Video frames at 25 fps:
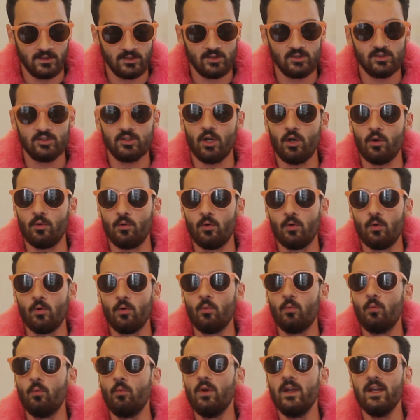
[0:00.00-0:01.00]
So,
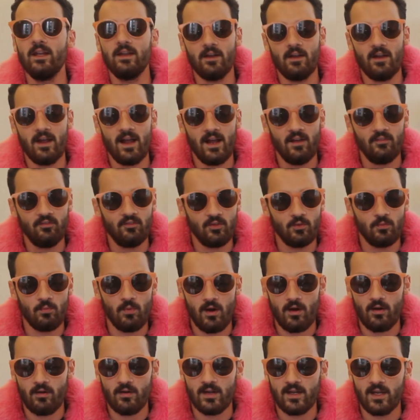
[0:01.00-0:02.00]
we don't have to
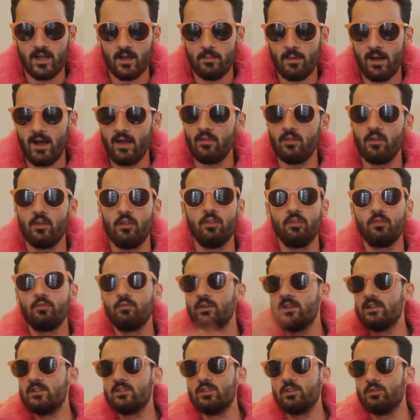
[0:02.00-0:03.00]
worry about the
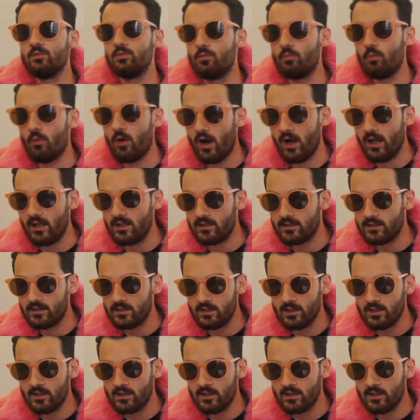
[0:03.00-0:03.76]
321.